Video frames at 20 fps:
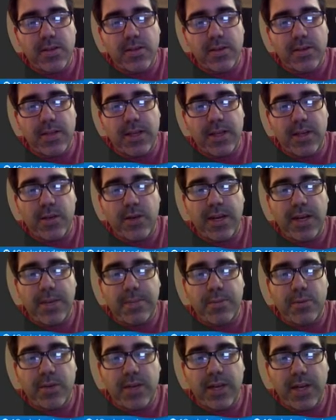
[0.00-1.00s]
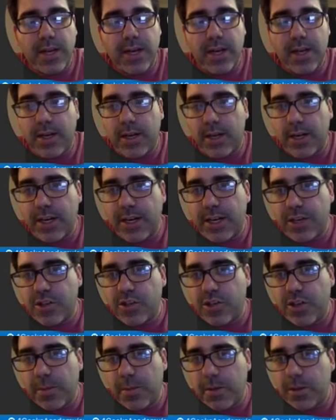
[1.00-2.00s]
that you gotta put an
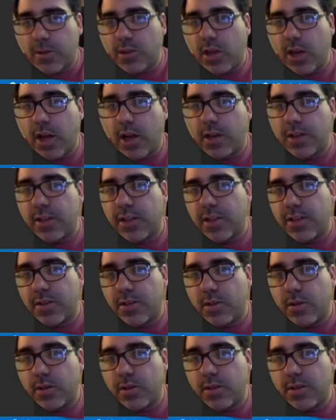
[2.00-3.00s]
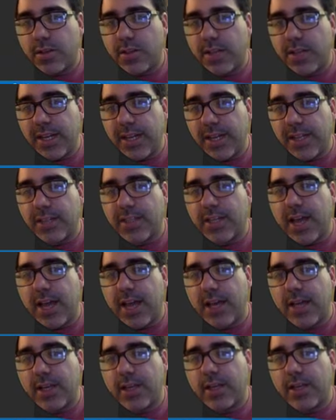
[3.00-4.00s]
HTML tag that is called the link
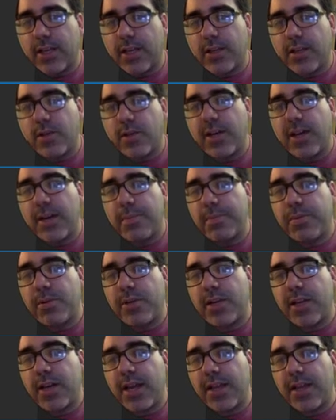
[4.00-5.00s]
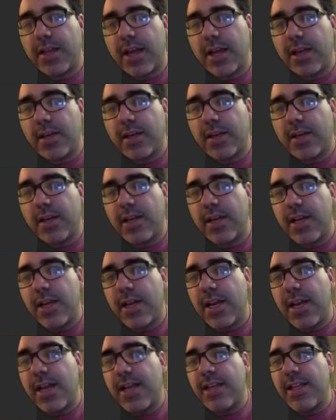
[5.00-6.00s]
tag. You gotta put it like that,
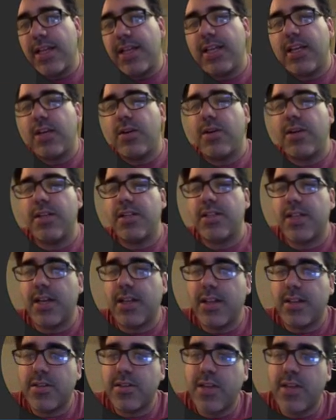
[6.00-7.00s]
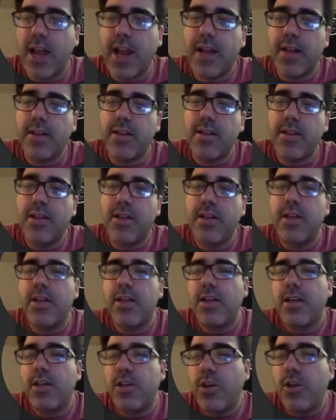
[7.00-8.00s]
and then here inside style,
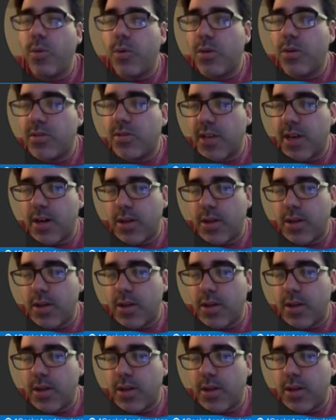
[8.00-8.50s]
you will start